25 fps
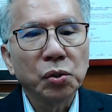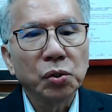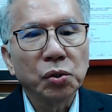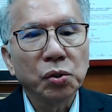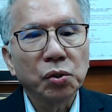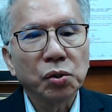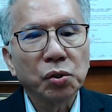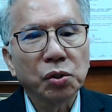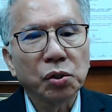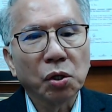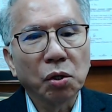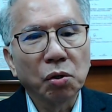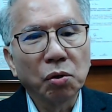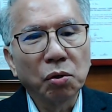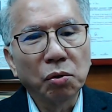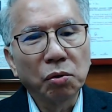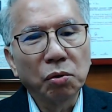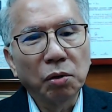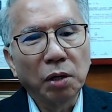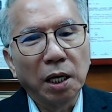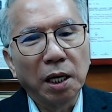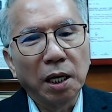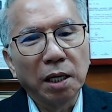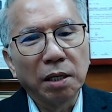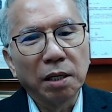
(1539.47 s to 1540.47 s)

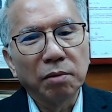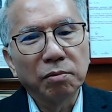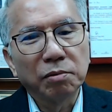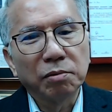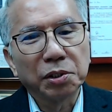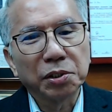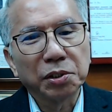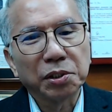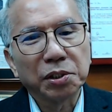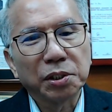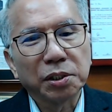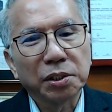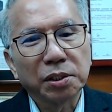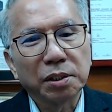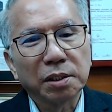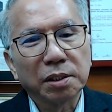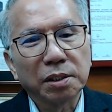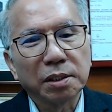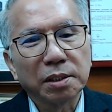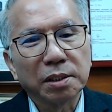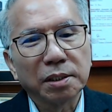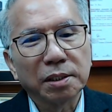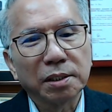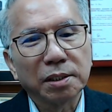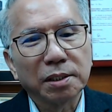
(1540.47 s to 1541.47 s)
So I was
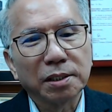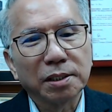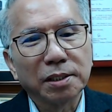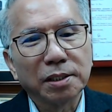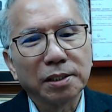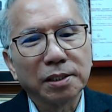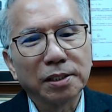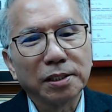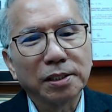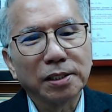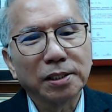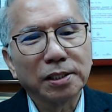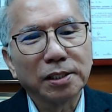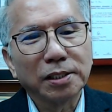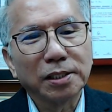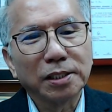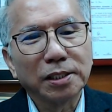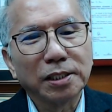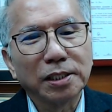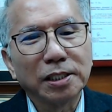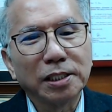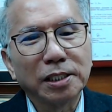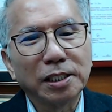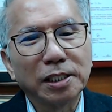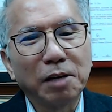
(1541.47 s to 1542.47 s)

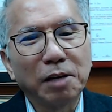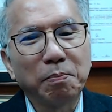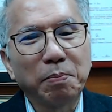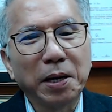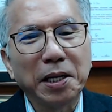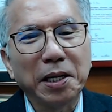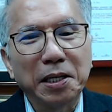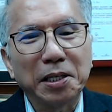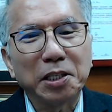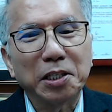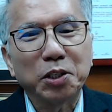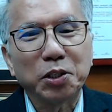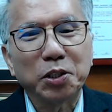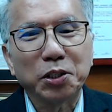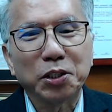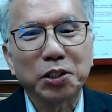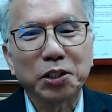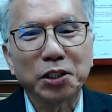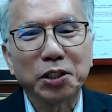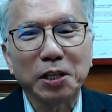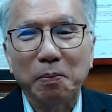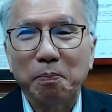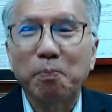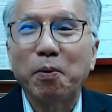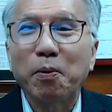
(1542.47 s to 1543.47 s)
a bit
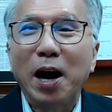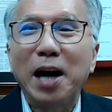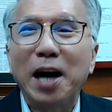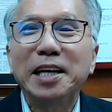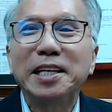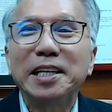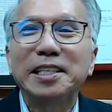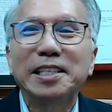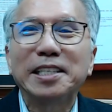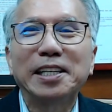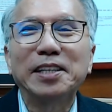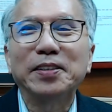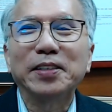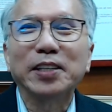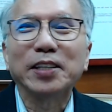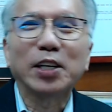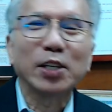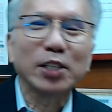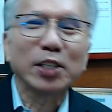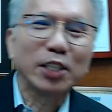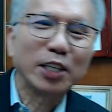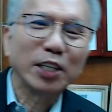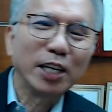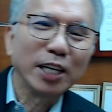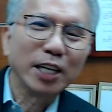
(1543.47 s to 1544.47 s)
surprised
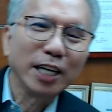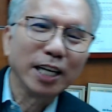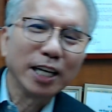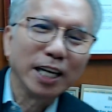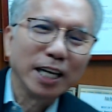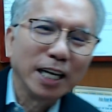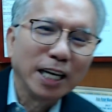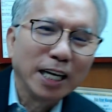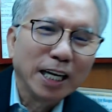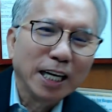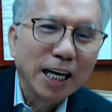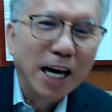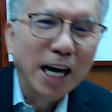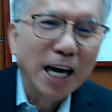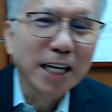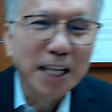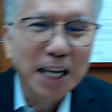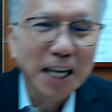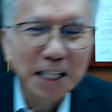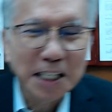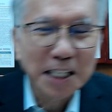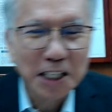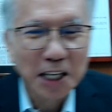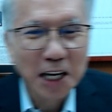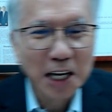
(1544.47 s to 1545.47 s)
because at
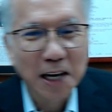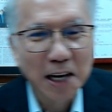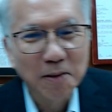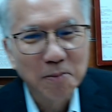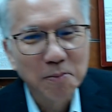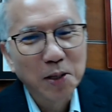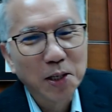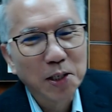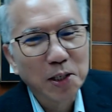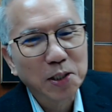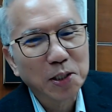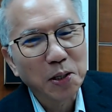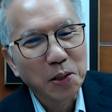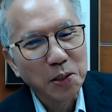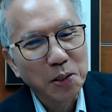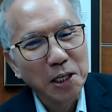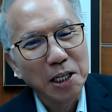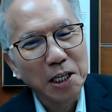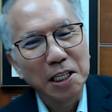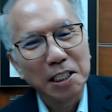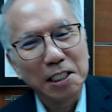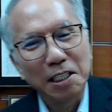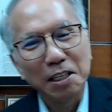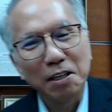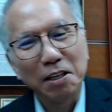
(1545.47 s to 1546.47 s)
that time it's not
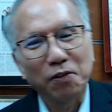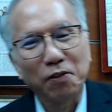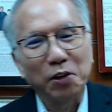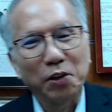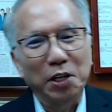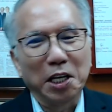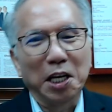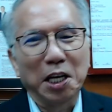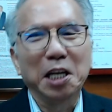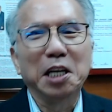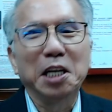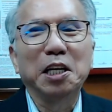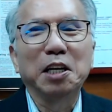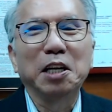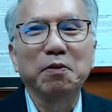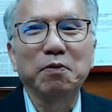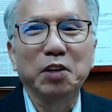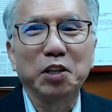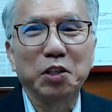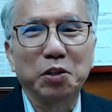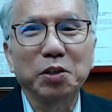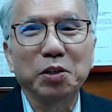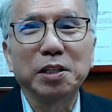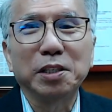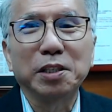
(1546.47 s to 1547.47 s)
easy for an
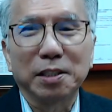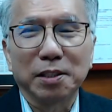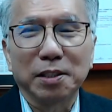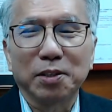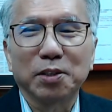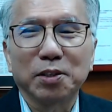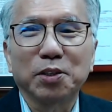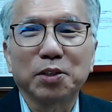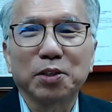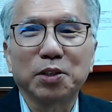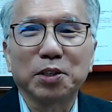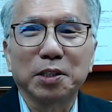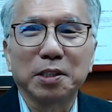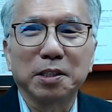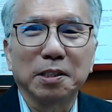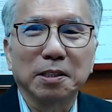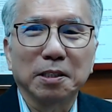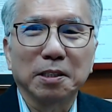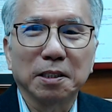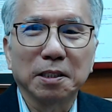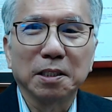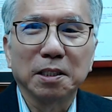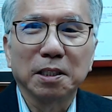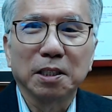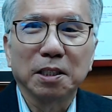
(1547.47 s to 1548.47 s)
individual
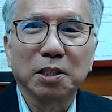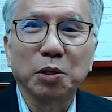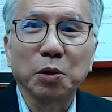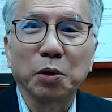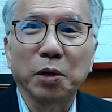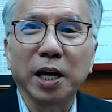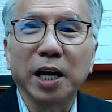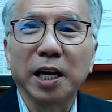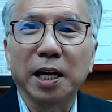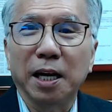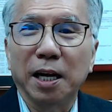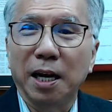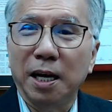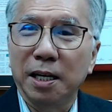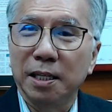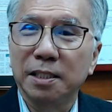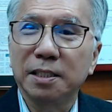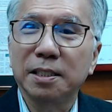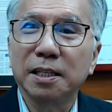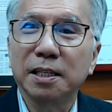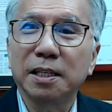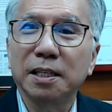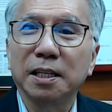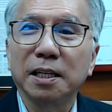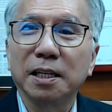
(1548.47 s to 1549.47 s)
to get a license.